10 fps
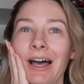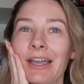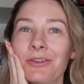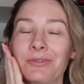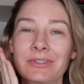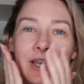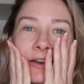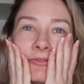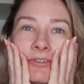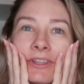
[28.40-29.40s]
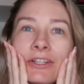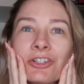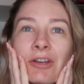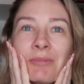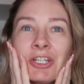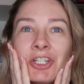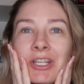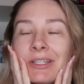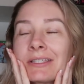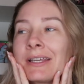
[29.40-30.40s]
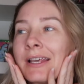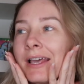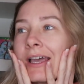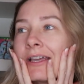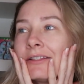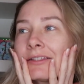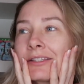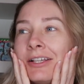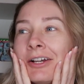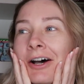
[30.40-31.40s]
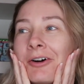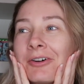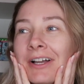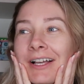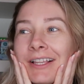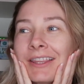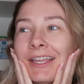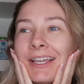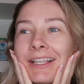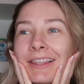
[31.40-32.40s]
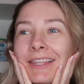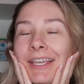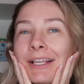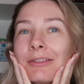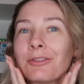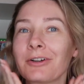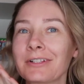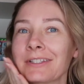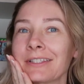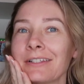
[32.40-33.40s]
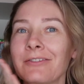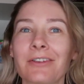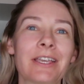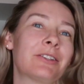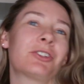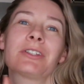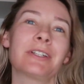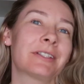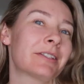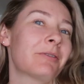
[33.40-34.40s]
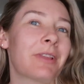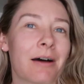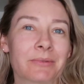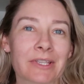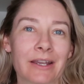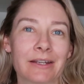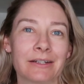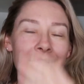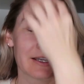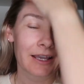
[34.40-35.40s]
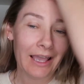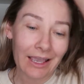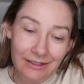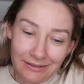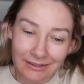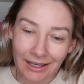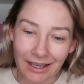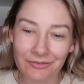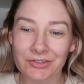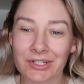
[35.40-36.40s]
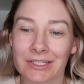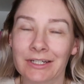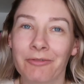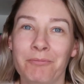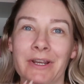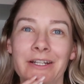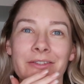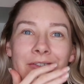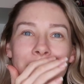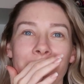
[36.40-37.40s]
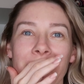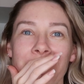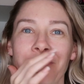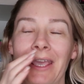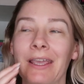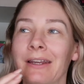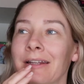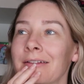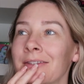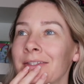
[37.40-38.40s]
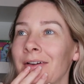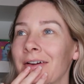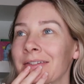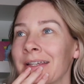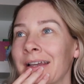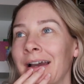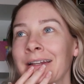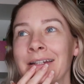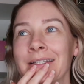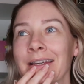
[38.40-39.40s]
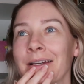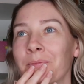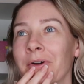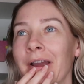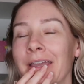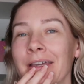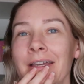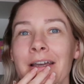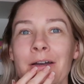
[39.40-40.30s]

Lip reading: I used to have really chubby cheeks. And so, like, it's so lopsided. And I've just been in so much pain. And so I was like, I need to take a break.